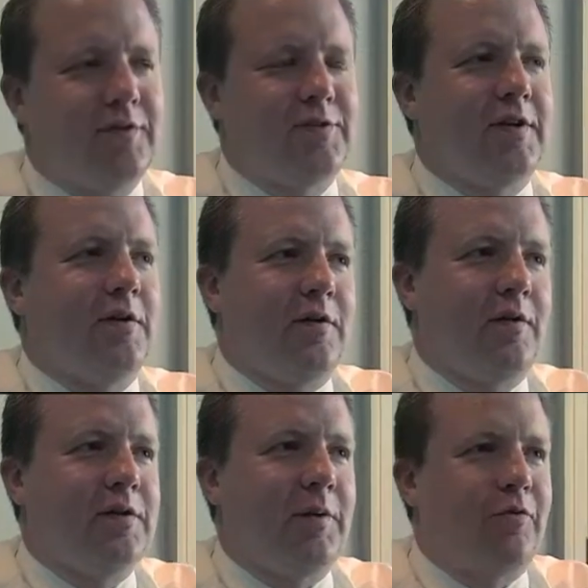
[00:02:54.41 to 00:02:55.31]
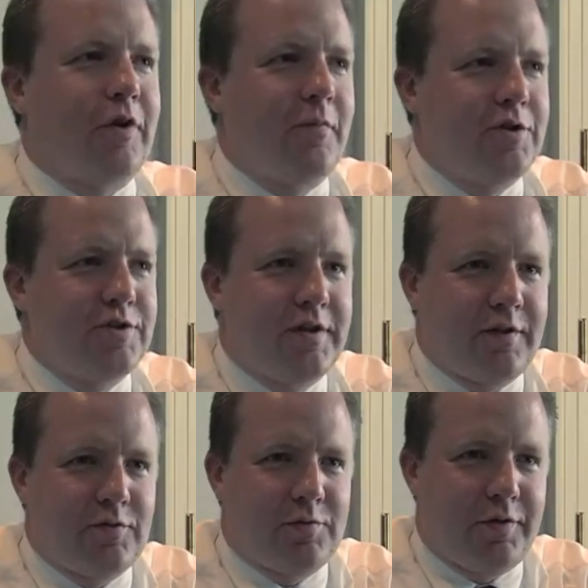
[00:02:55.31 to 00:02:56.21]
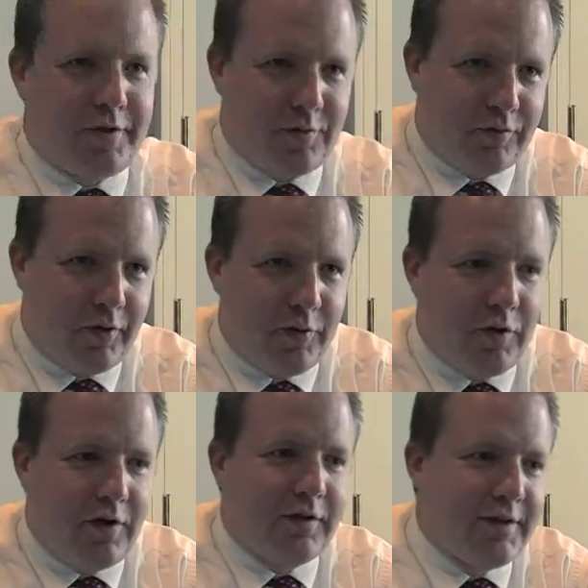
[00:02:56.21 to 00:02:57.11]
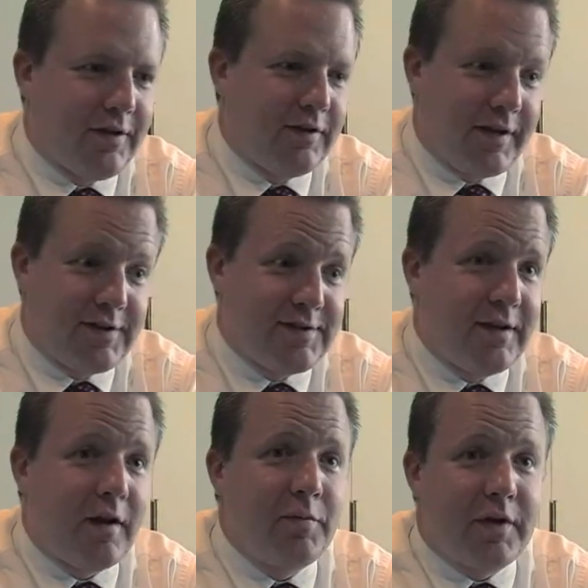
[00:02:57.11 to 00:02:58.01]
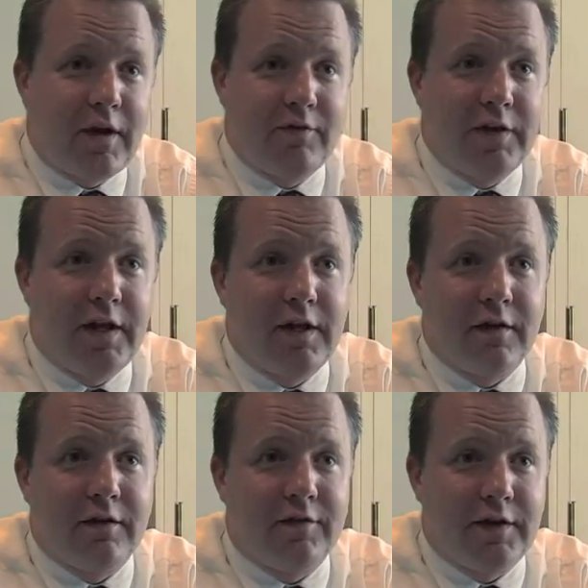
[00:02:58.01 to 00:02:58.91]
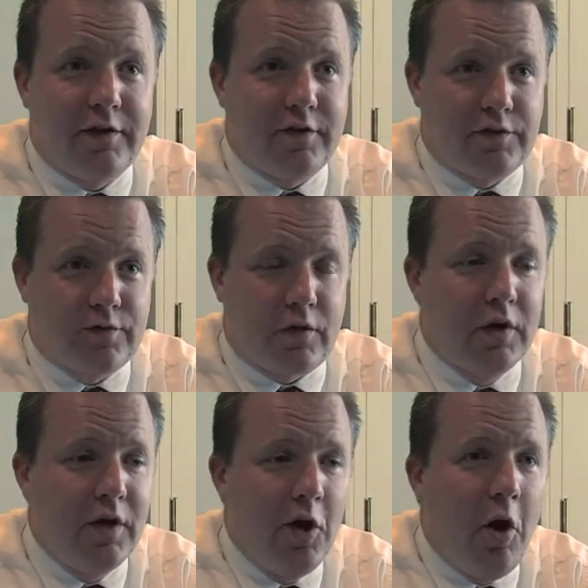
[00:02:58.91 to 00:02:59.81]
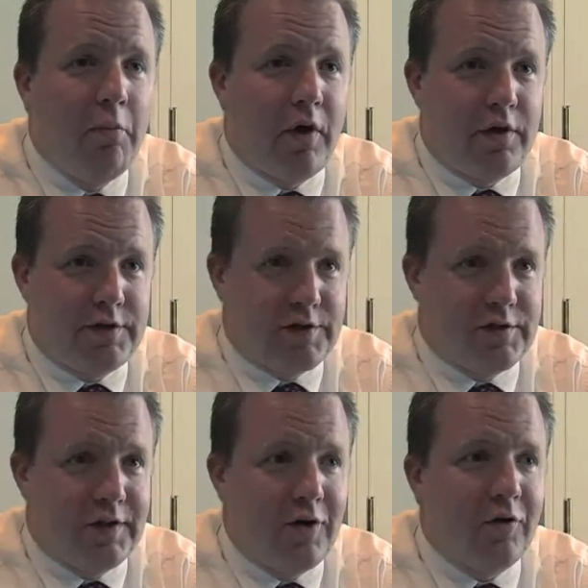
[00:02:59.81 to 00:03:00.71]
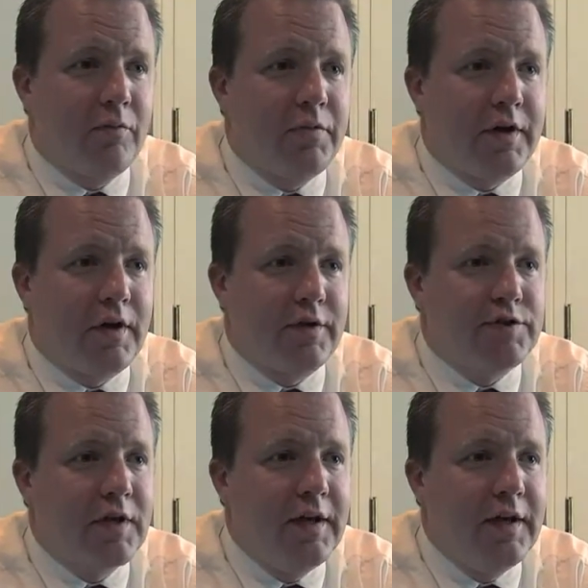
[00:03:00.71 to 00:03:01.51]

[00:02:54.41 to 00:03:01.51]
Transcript: you said a, a Democrat mentioned that it was a political ploy, well, you know, like I said, I'd be kind of an idiot if I did this for politics alone because